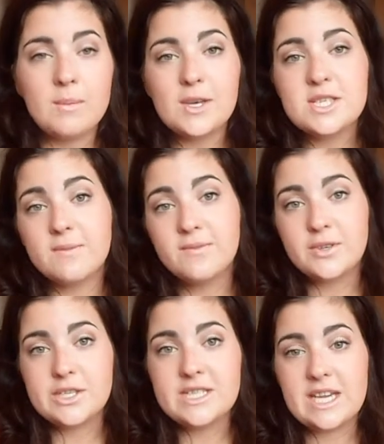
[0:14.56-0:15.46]
we bought some
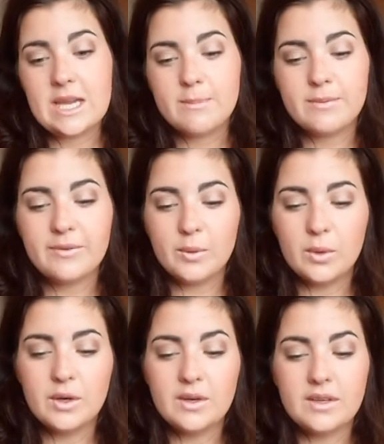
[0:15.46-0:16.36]
food to eat
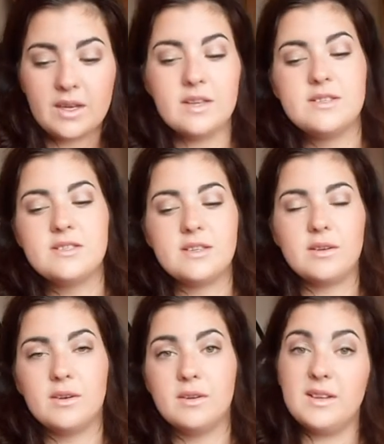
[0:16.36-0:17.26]
before the
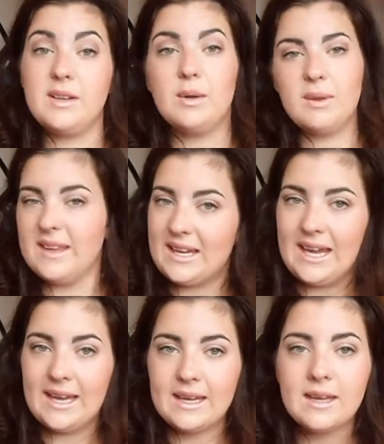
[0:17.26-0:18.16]

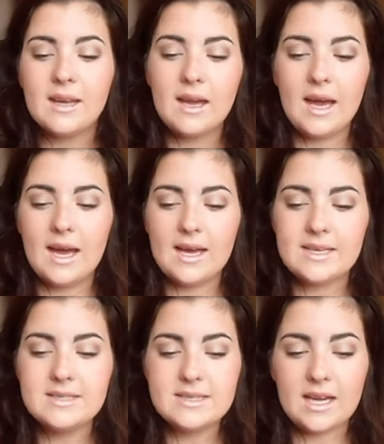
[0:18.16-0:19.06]
gig,
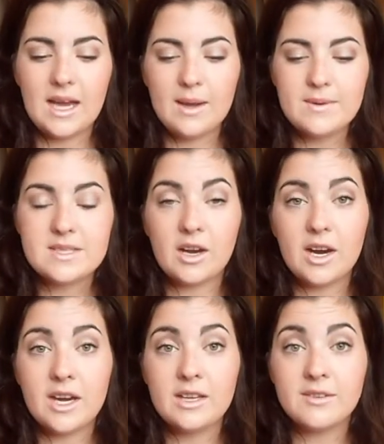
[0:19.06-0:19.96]
and I was
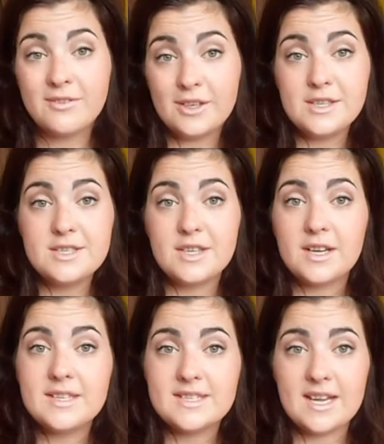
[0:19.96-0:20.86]
carrying the food
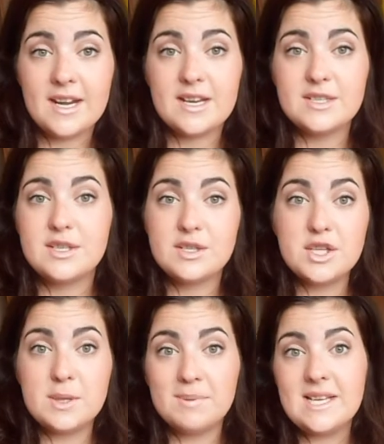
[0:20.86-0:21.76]
downstairs
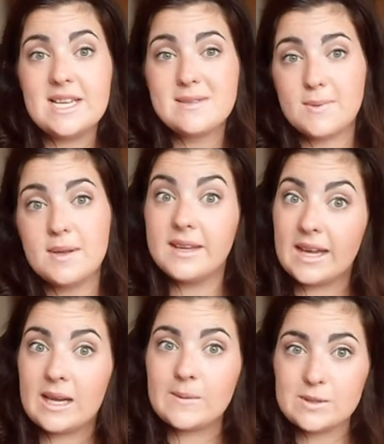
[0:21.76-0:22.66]
to the place where
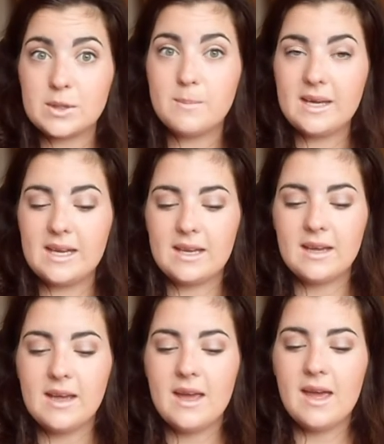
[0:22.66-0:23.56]
the gig was gonna be.
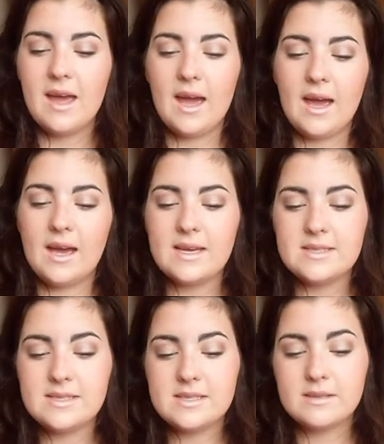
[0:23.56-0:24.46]

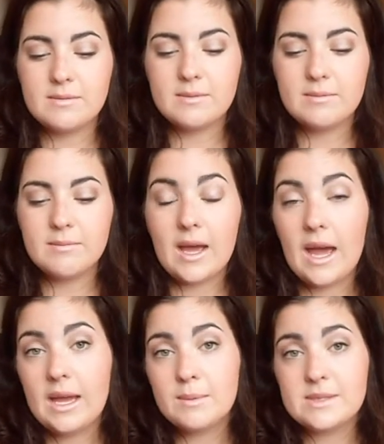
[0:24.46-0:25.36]
And
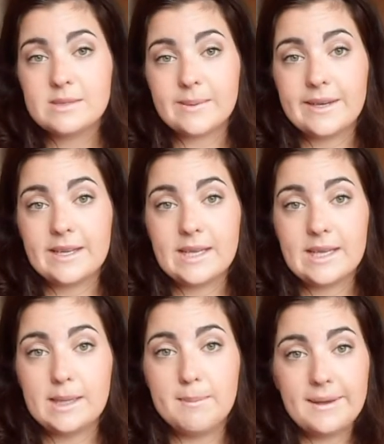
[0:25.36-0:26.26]
I was wearing
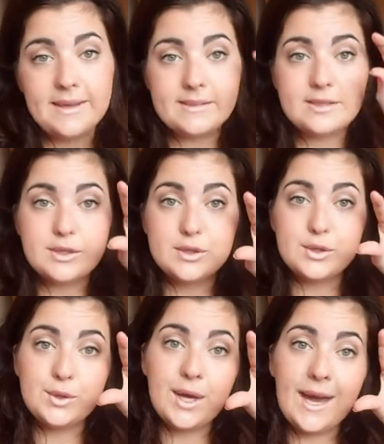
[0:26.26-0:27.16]
a little bit
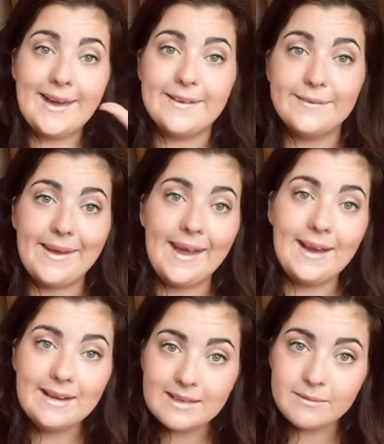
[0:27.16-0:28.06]
too high of a
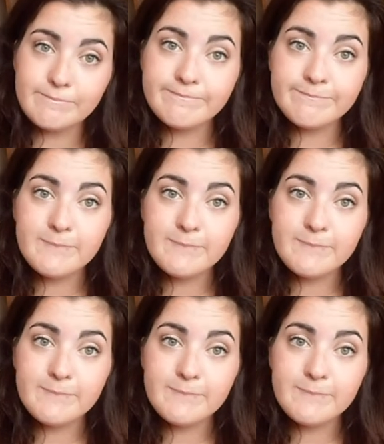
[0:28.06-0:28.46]
heel.